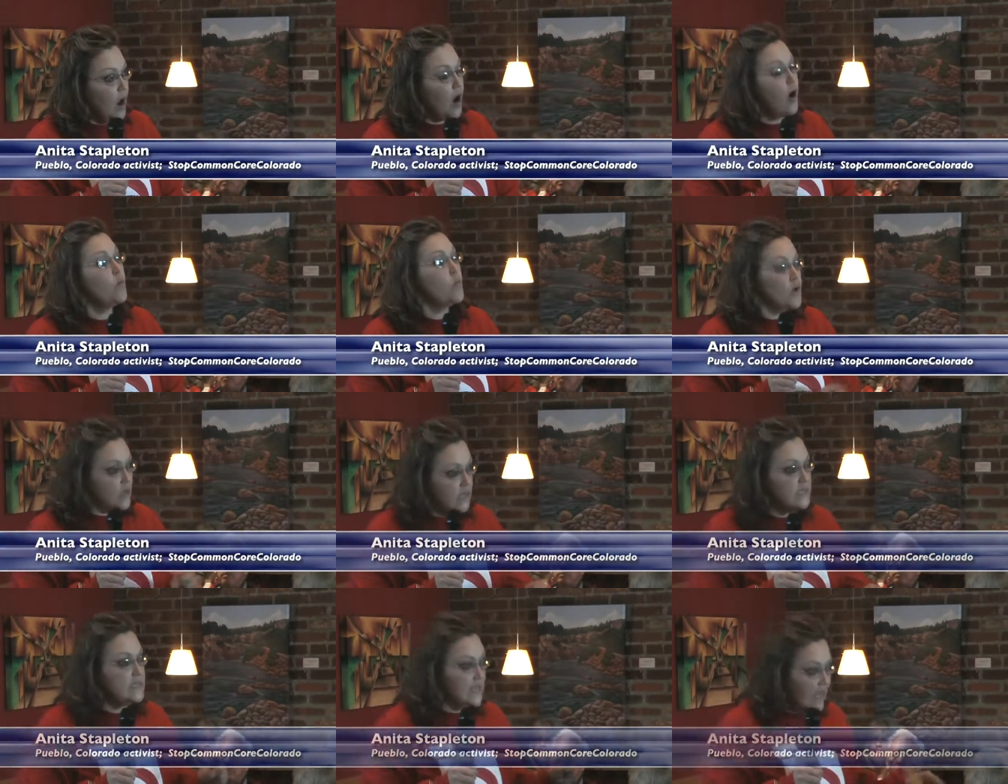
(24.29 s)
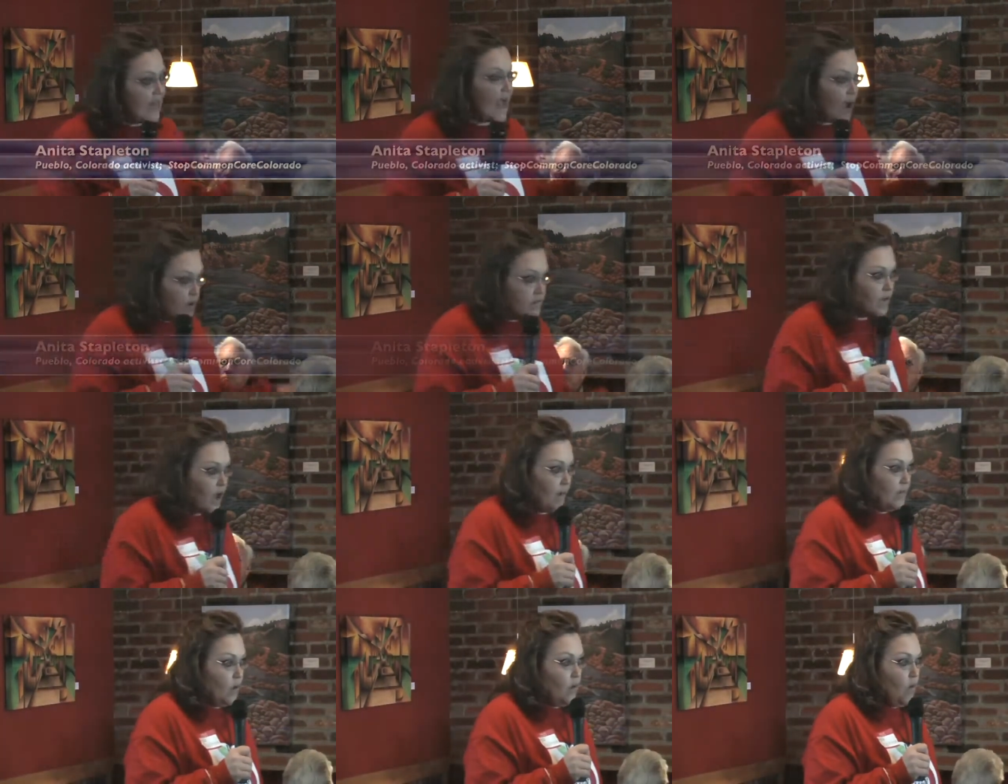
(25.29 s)
are working to get out of
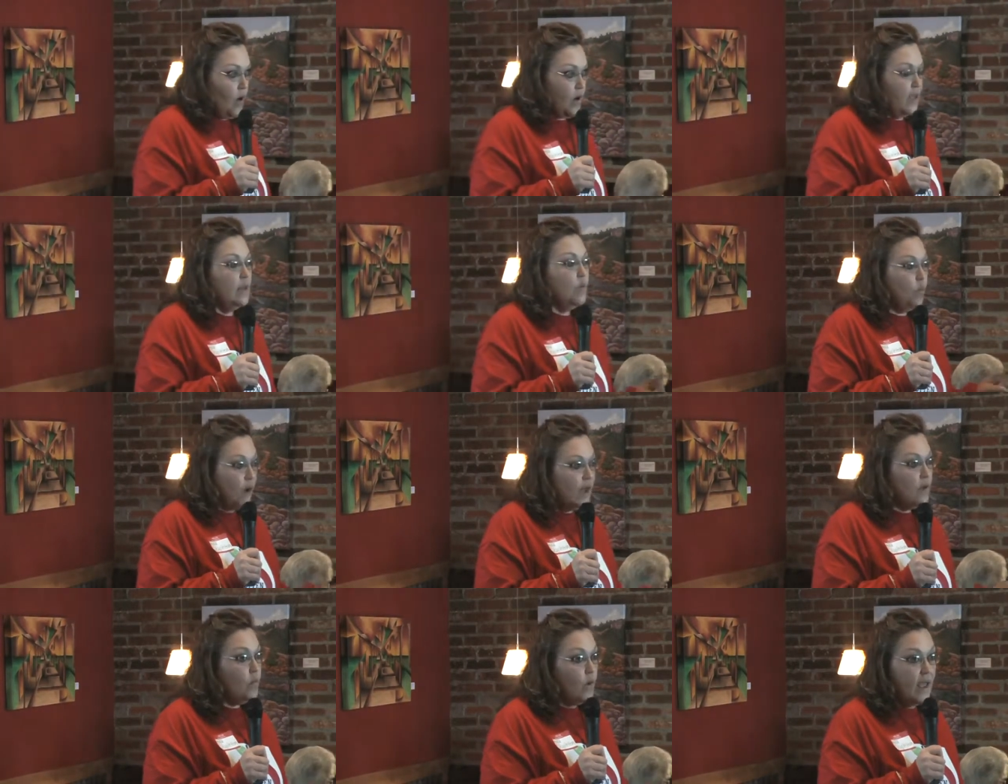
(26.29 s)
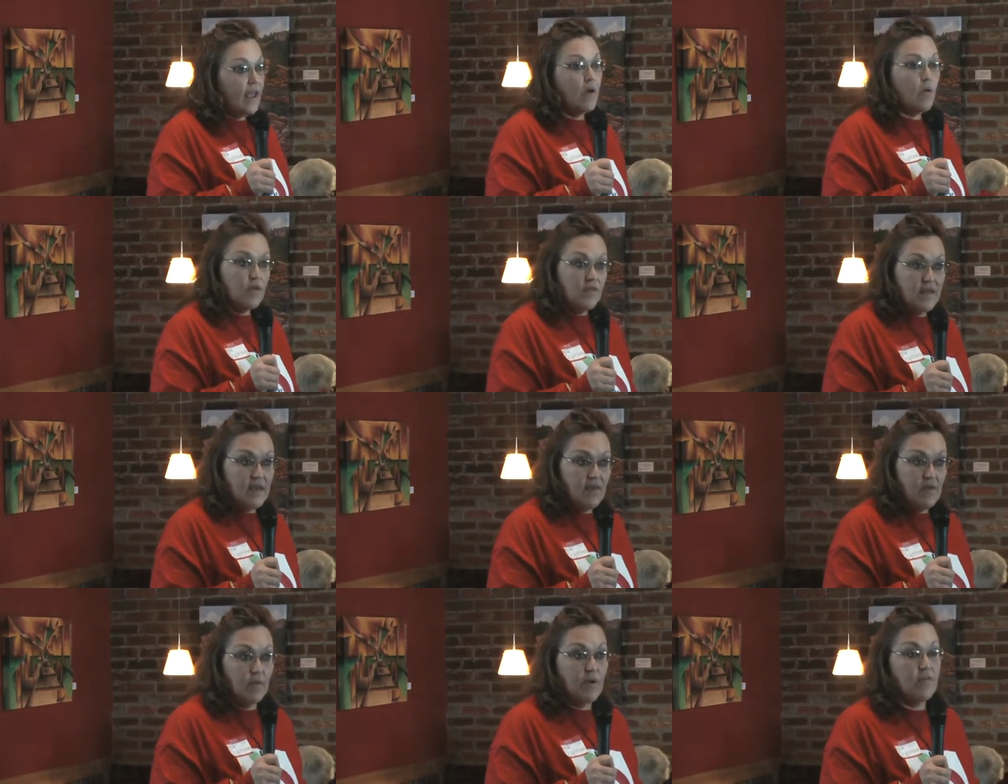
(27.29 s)
Common Core in one way or the
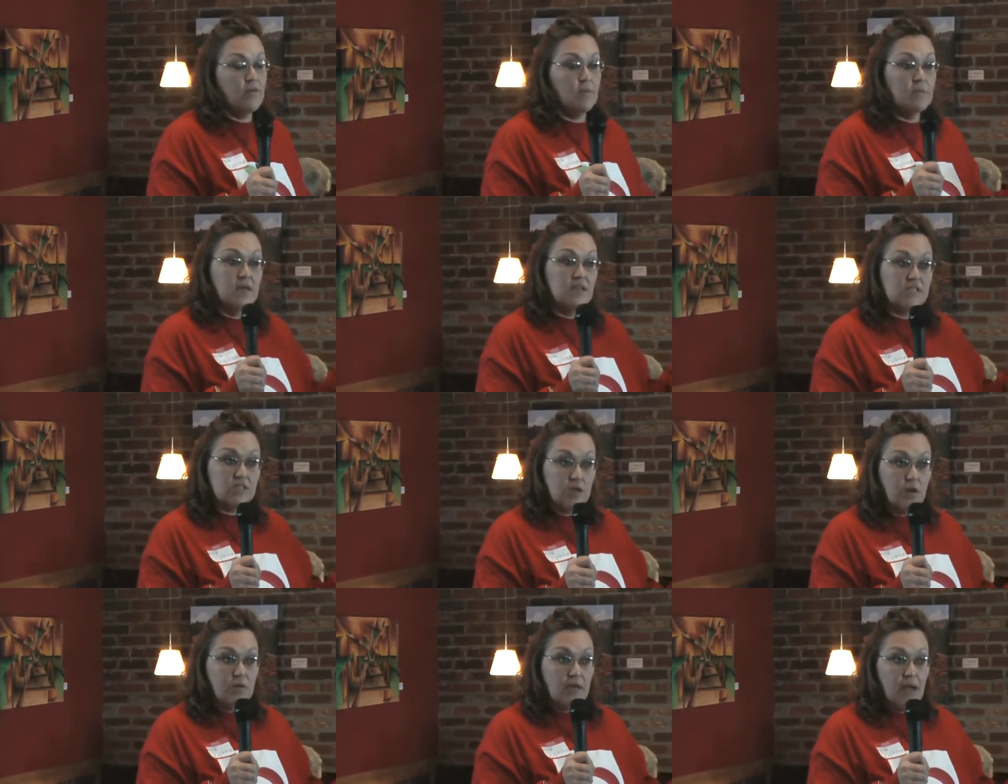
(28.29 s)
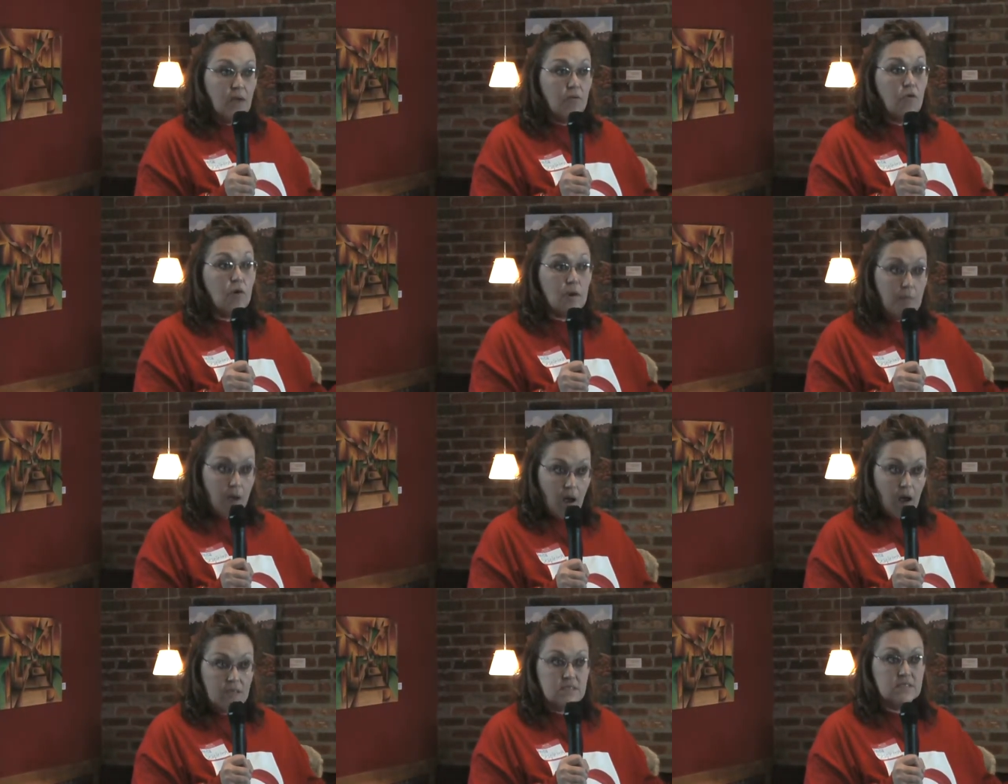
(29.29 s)
other, whether it be a slowdown or a
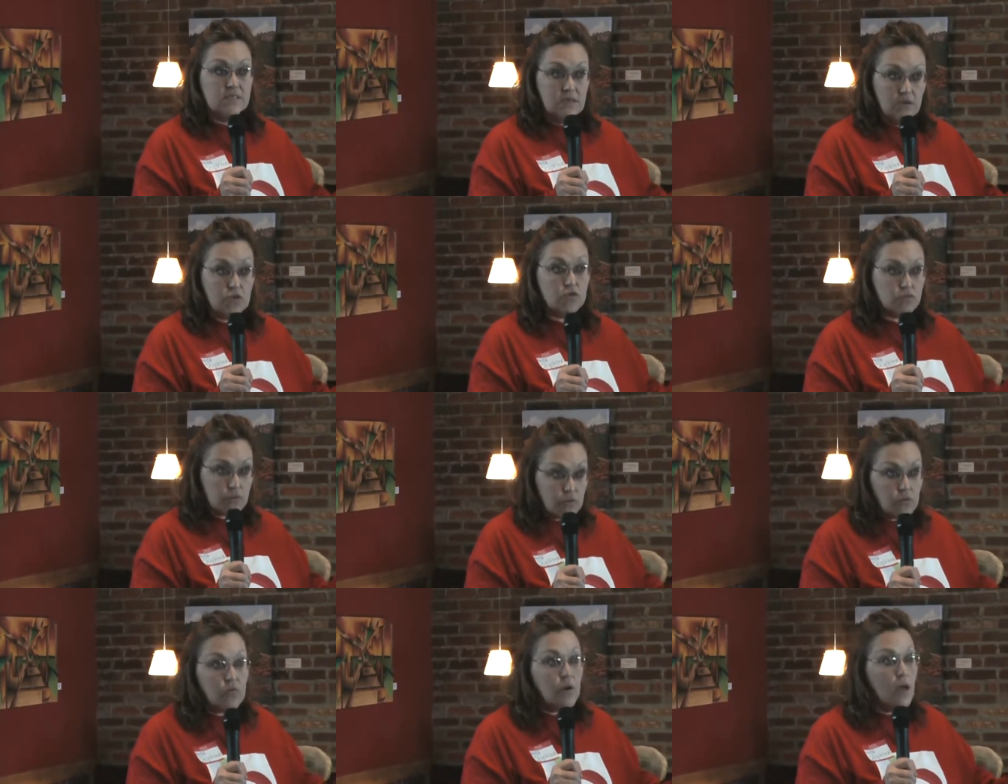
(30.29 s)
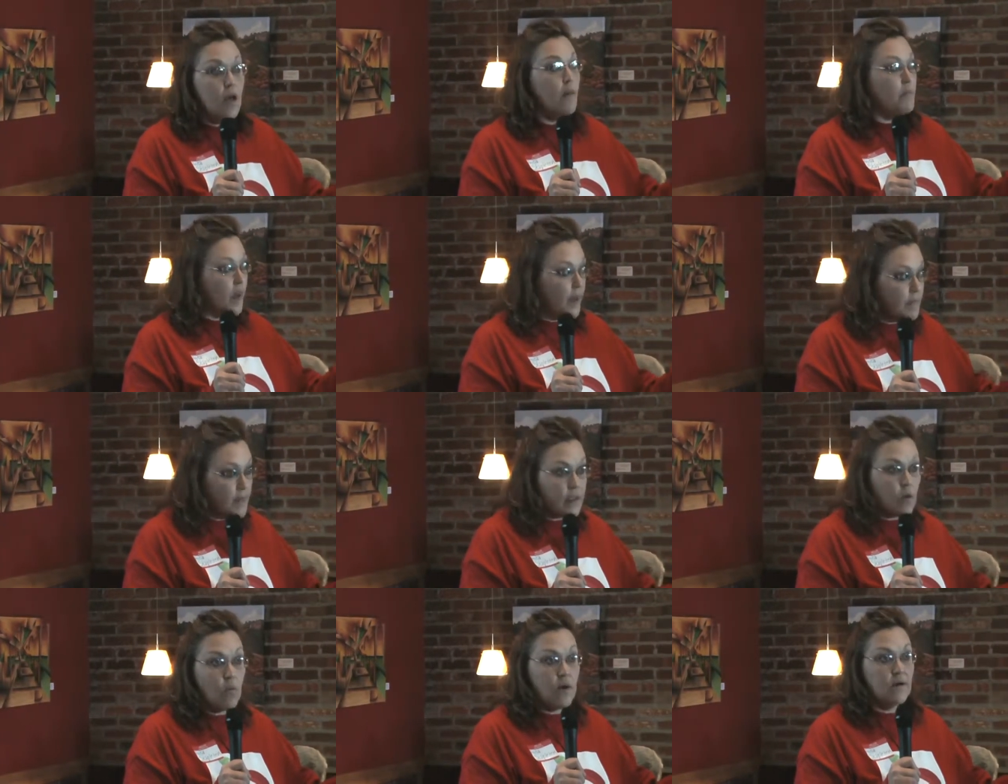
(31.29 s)
pause until true Public
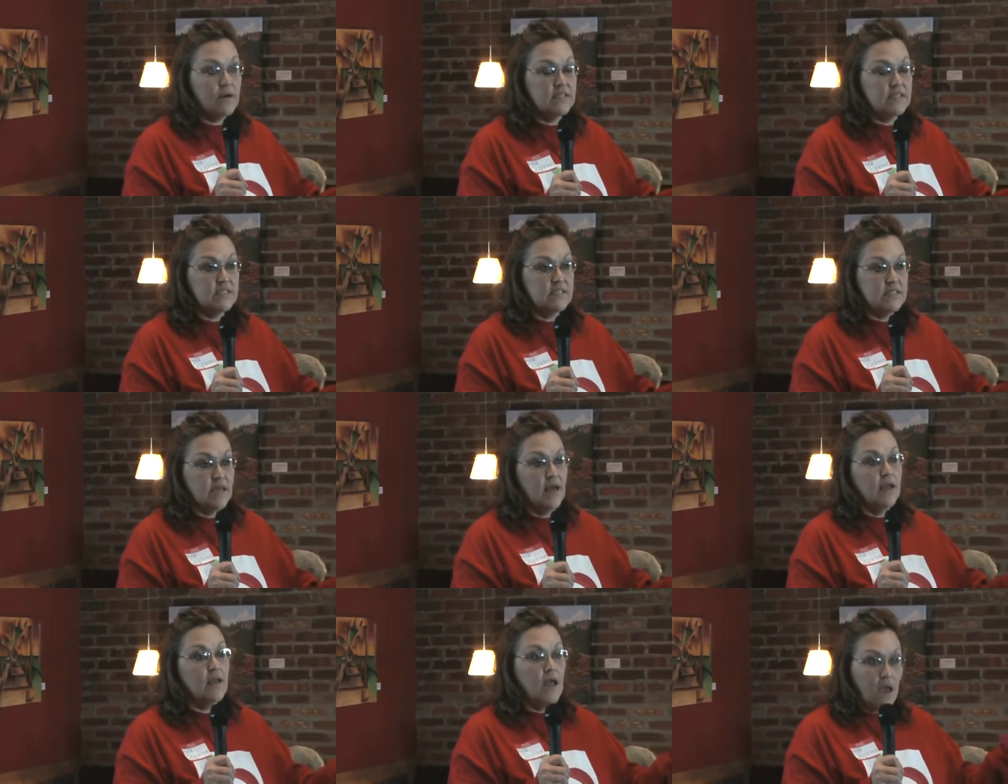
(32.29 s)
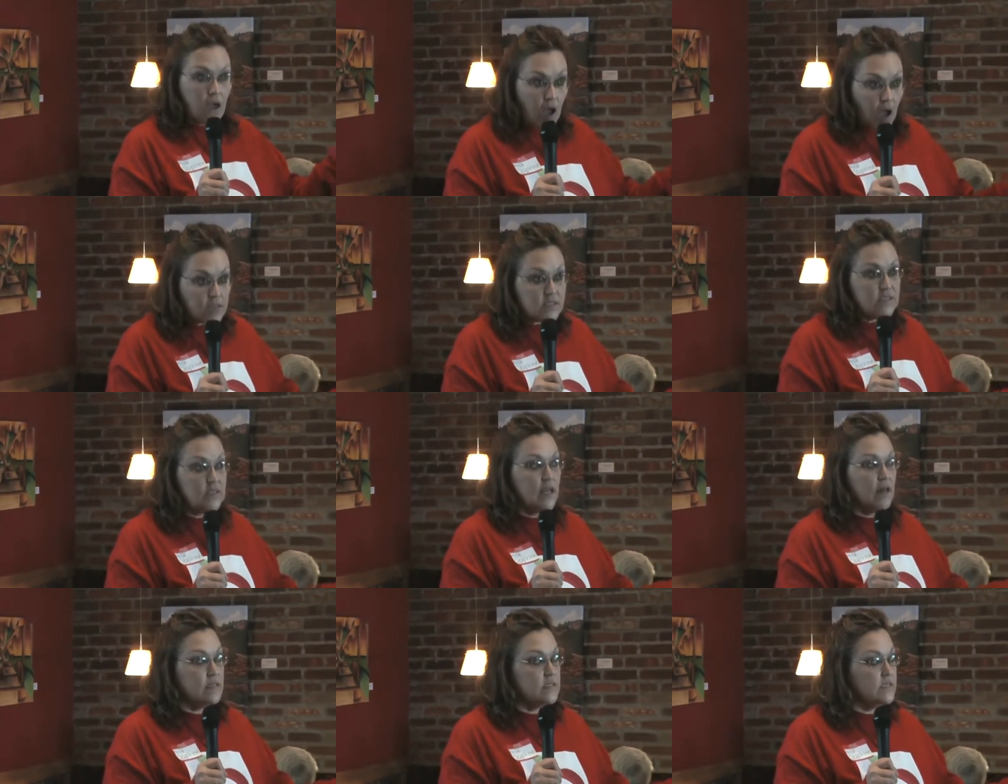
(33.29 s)
awareness is done, cost
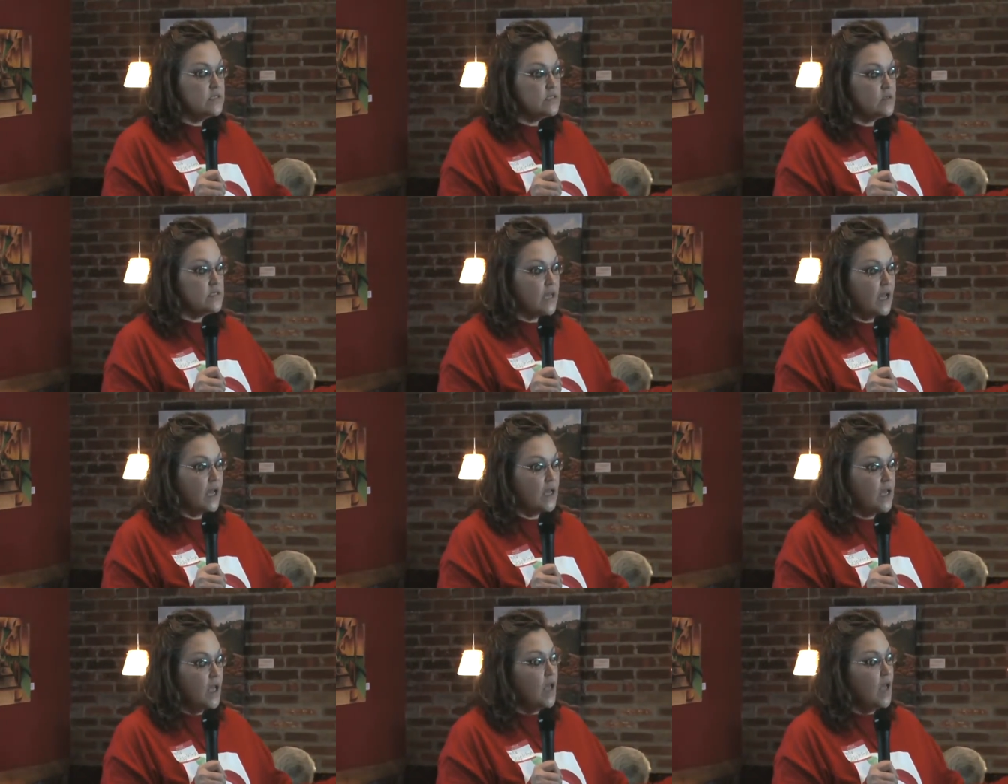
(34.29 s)
analyses are done.